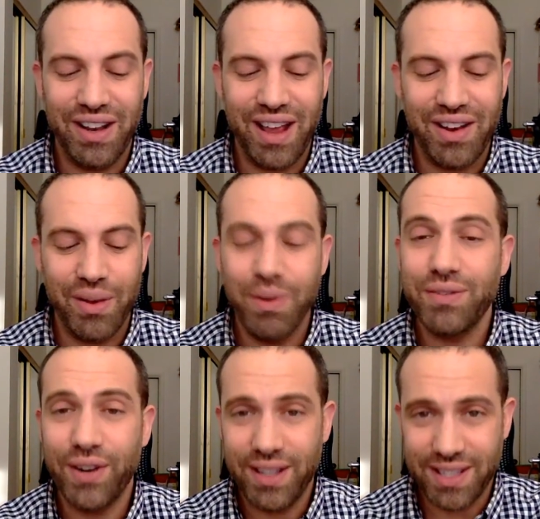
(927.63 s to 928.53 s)
Nobody's
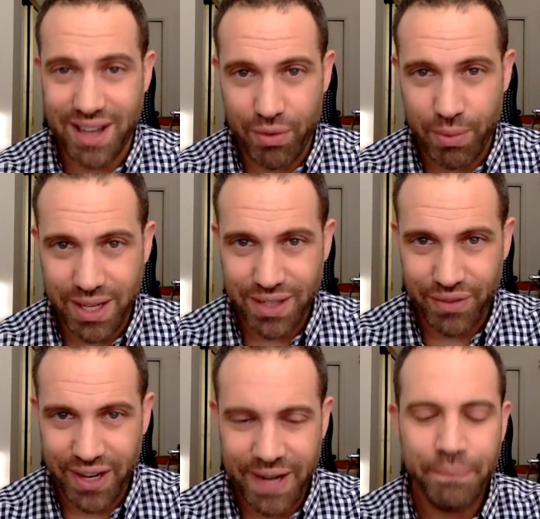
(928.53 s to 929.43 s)
funny unless everybody's
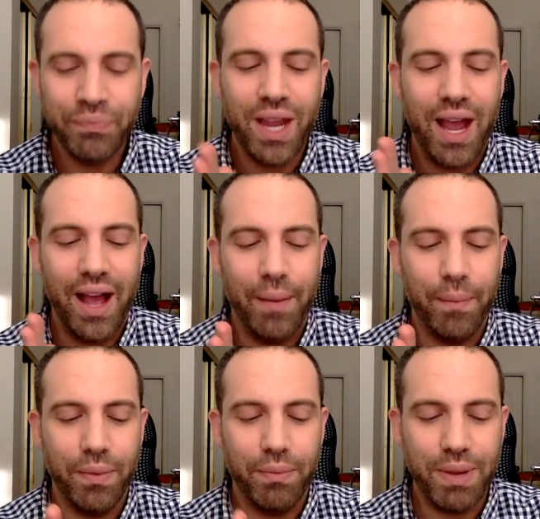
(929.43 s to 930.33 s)
funny.
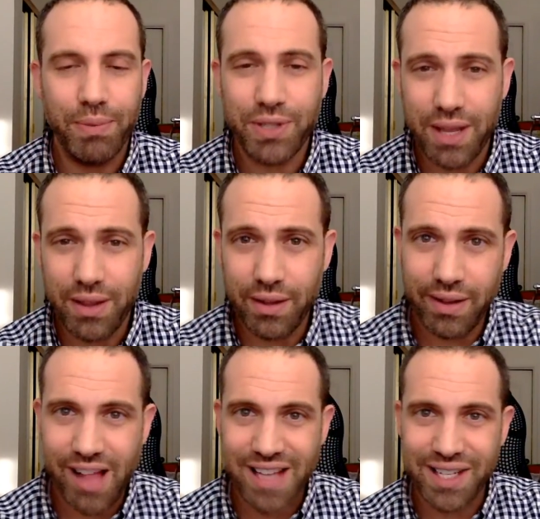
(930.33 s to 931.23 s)
People say that the
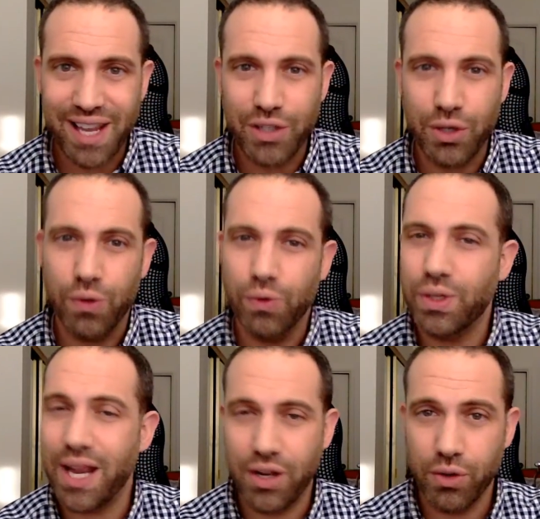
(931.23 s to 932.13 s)
class gets you
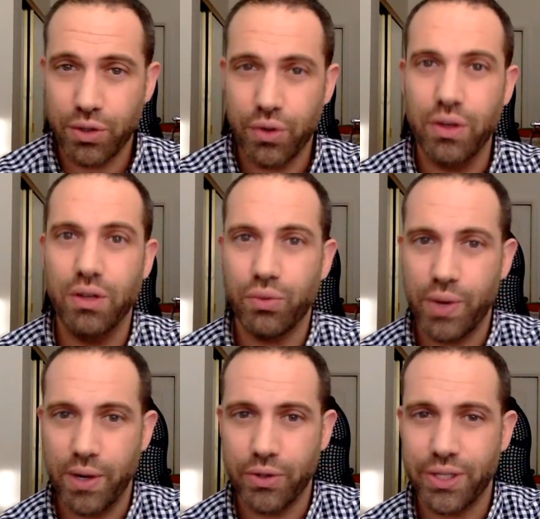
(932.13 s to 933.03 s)
10 years good in 3
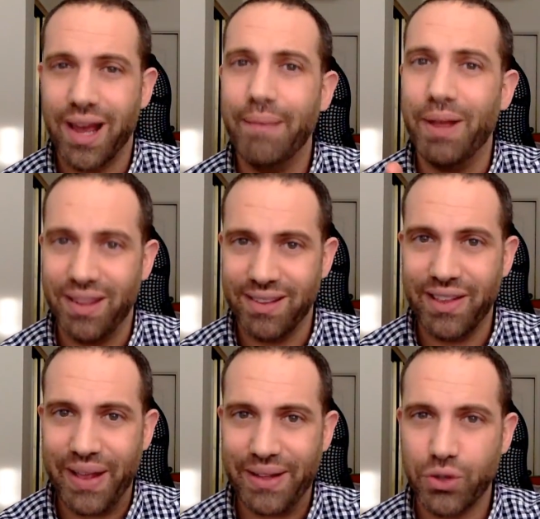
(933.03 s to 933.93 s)
years' time. I think that
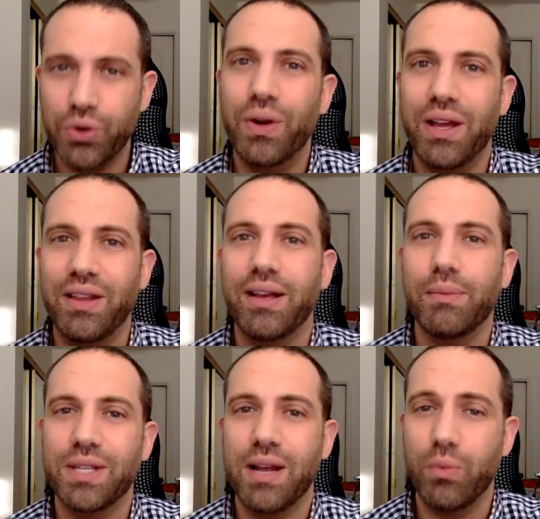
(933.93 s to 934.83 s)
that's true, and I think it
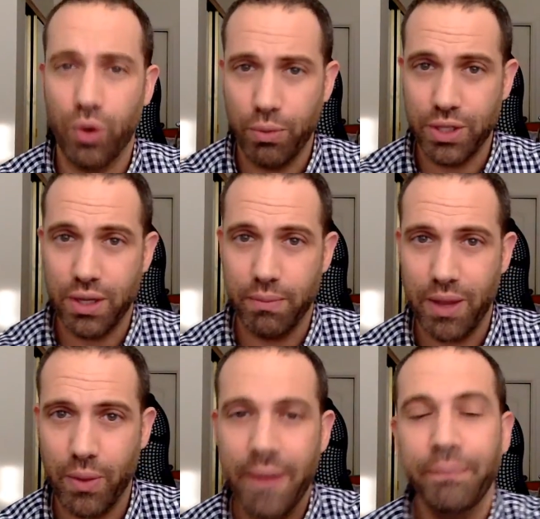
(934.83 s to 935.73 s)
comes down, we're almost done, by the
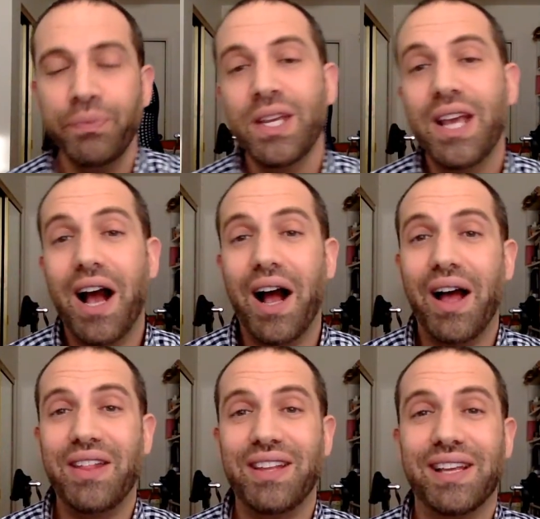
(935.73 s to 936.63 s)
way. I
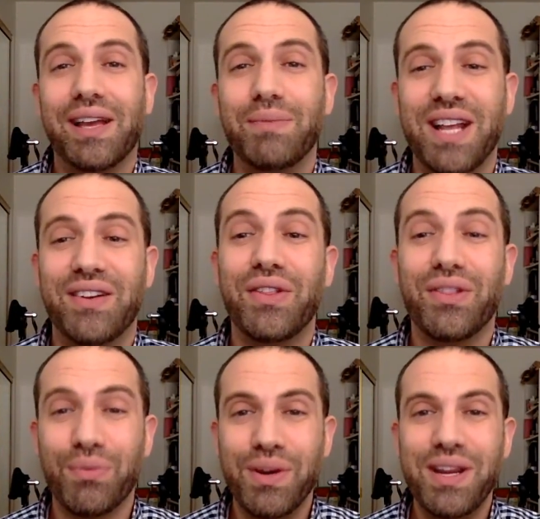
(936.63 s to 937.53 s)
think that comes down to
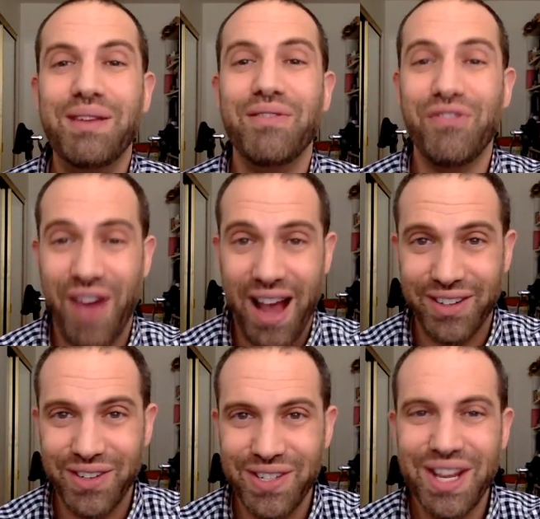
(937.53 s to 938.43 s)
3
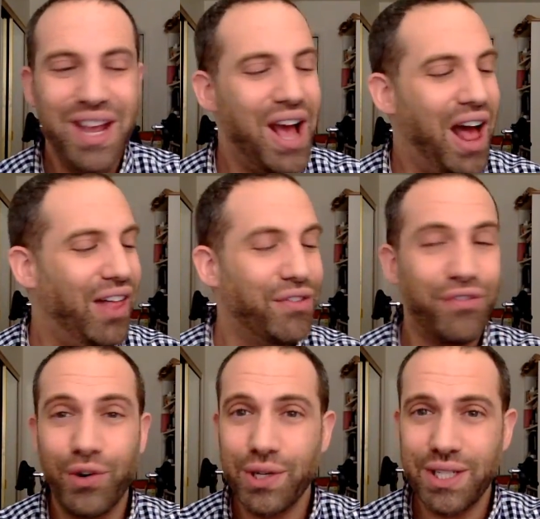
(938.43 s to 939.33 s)
factors. The
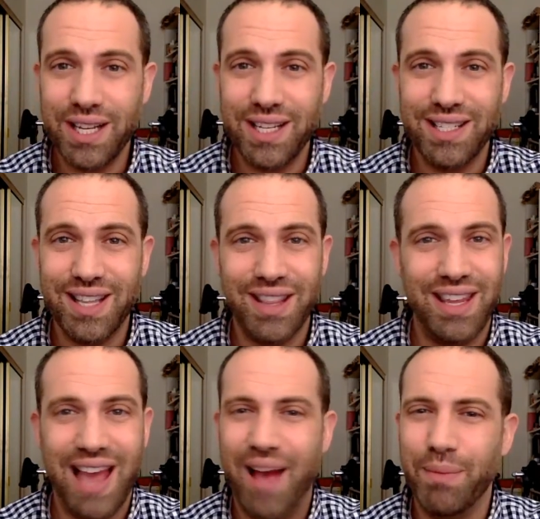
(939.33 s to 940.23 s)
first is that the
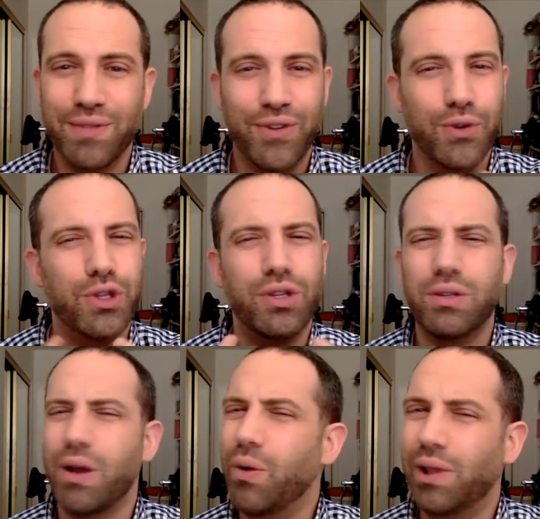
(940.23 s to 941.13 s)
atmosphere is
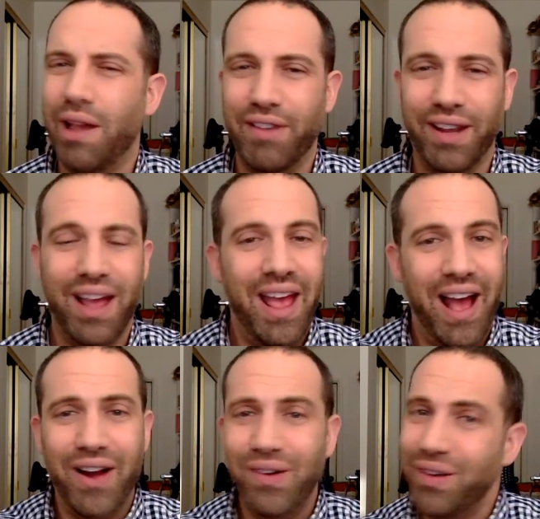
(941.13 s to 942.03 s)
so loving. I
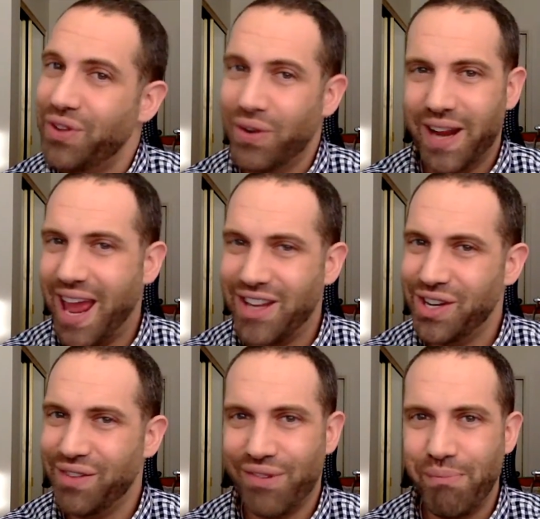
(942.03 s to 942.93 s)
don't know if you're catching
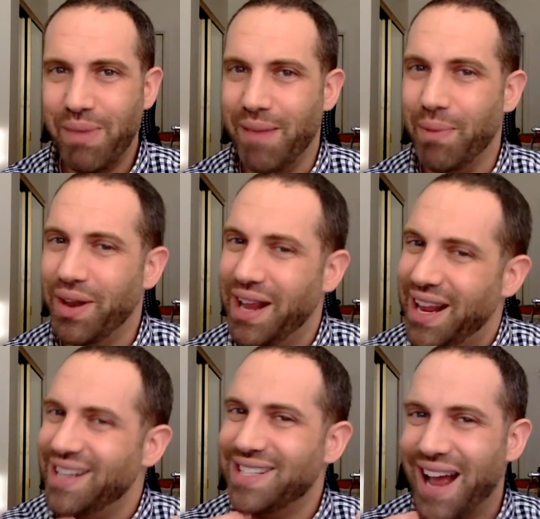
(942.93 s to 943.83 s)
it from me, but it
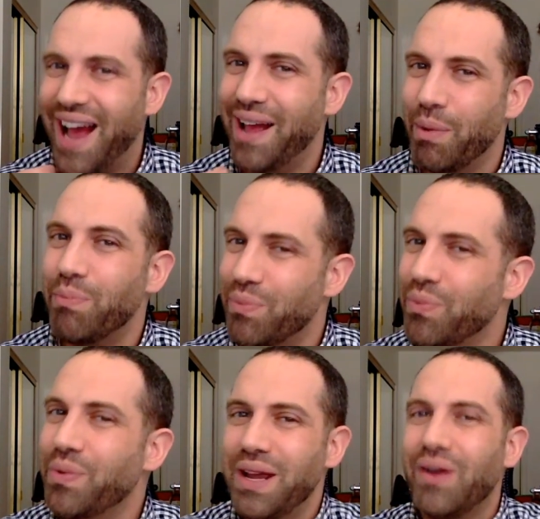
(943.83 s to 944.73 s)
is,
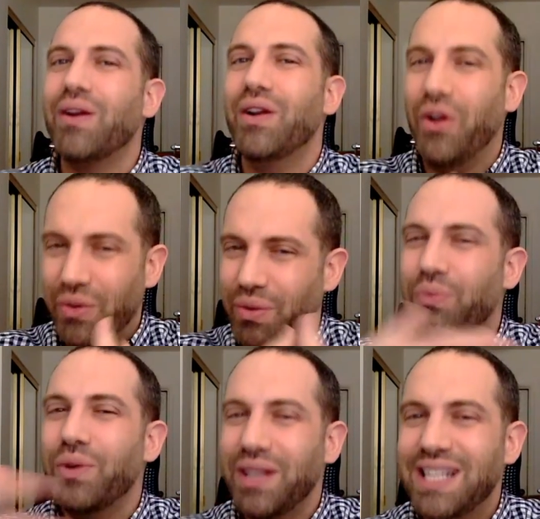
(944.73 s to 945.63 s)
we are a
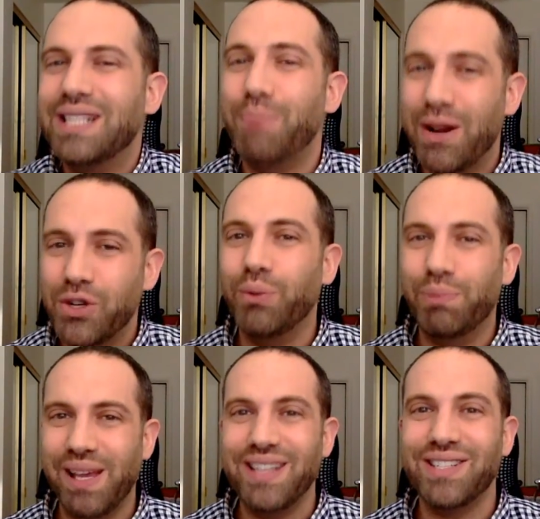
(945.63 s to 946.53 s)
really special
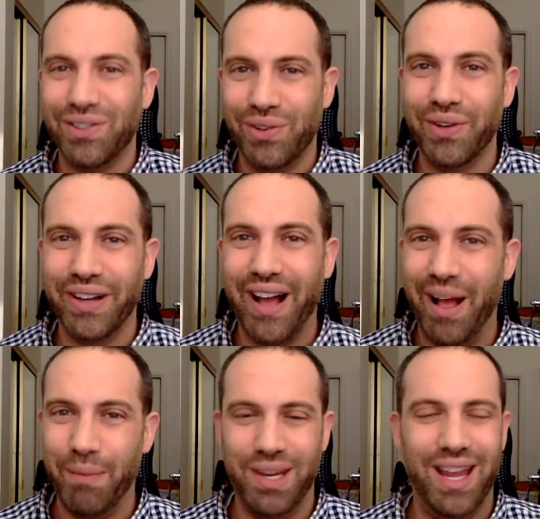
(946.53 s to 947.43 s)
place to learn
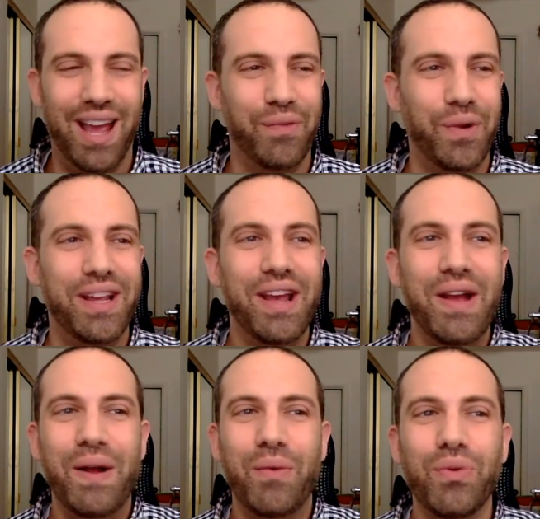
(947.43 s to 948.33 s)
comedy, and we
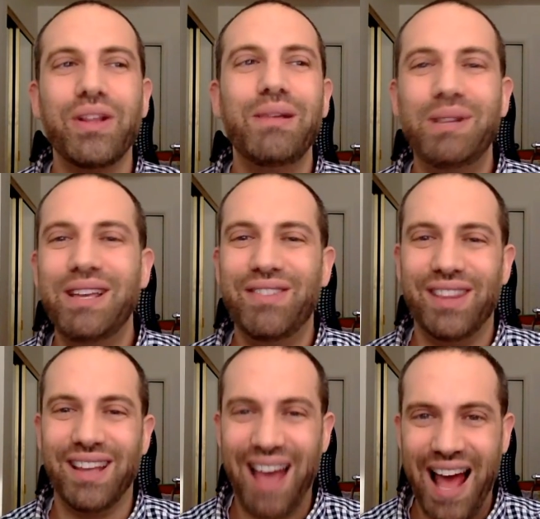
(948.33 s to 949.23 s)
really believe in the
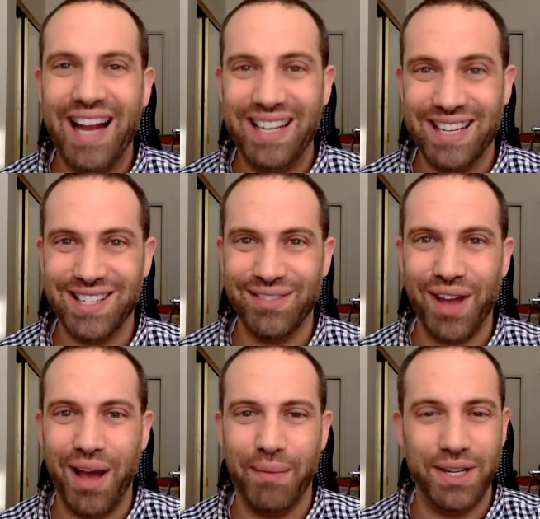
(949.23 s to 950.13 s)
kindness of comedy.